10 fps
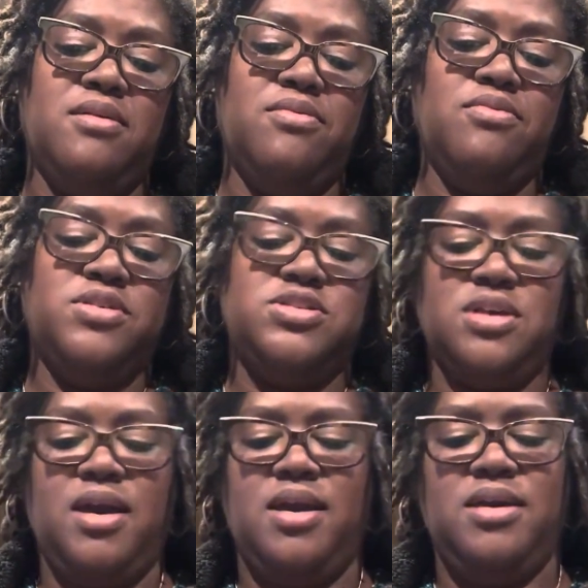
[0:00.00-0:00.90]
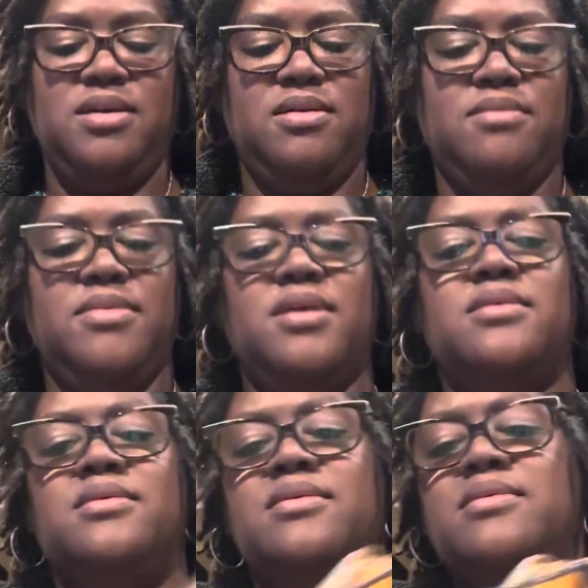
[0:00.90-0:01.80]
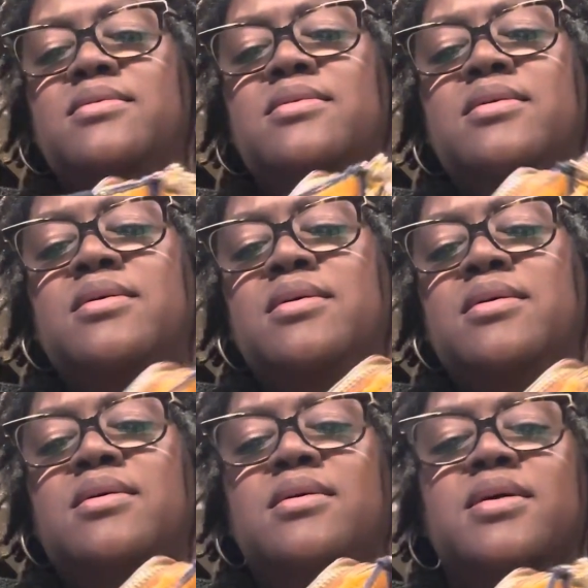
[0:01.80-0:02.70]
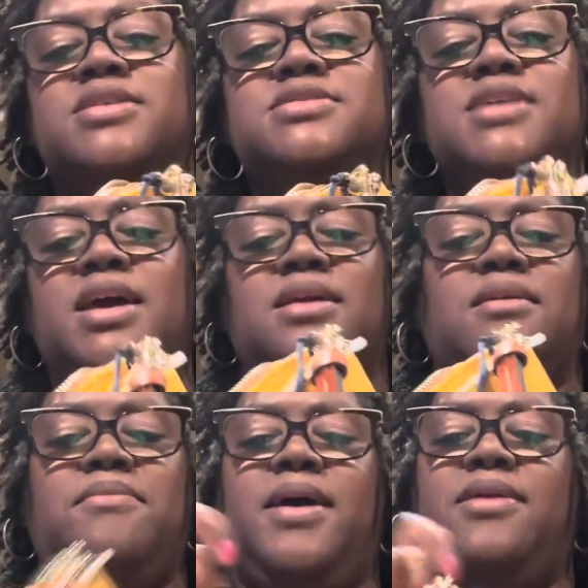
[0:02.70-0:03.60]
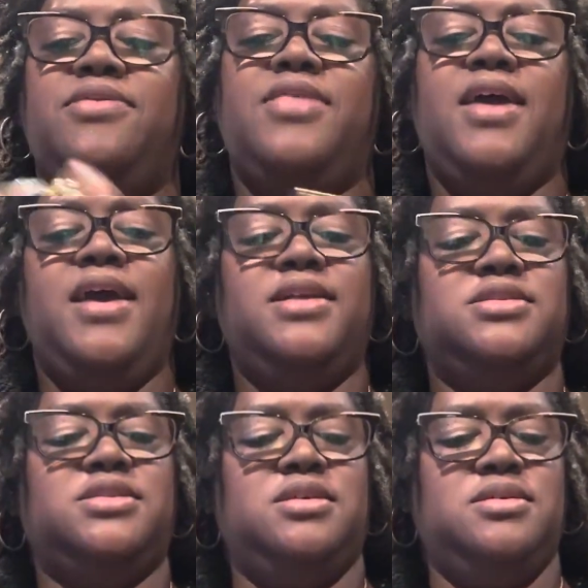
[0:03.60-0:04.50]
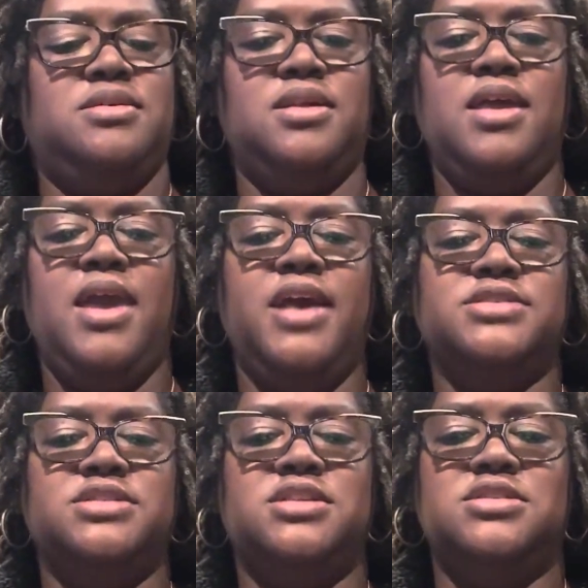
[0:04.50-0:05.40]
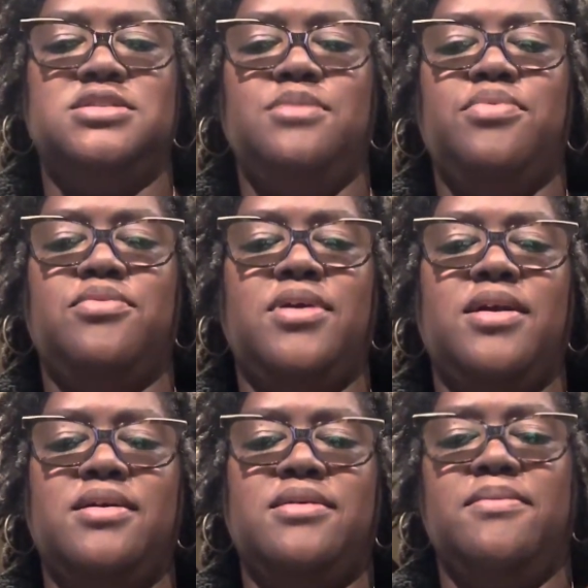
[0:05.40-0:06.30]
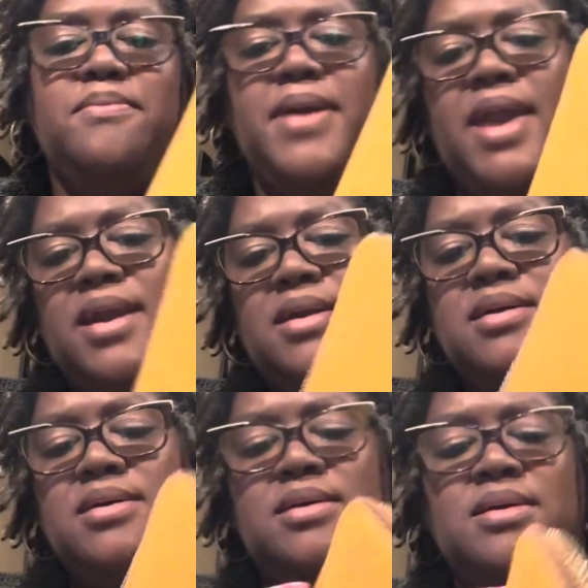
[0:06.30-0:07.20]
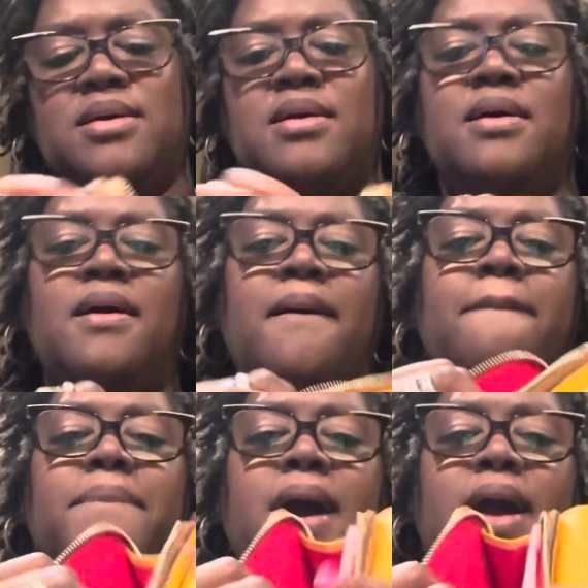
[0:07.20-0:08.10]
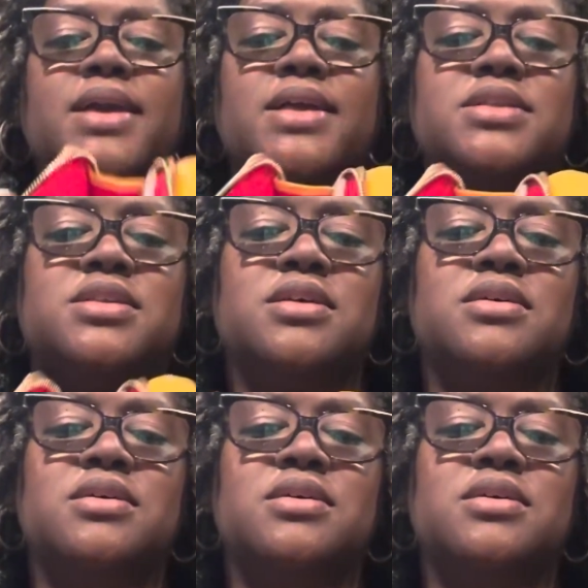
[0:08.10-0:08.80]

which I am ecstatic about that. It has the zip around back pocket.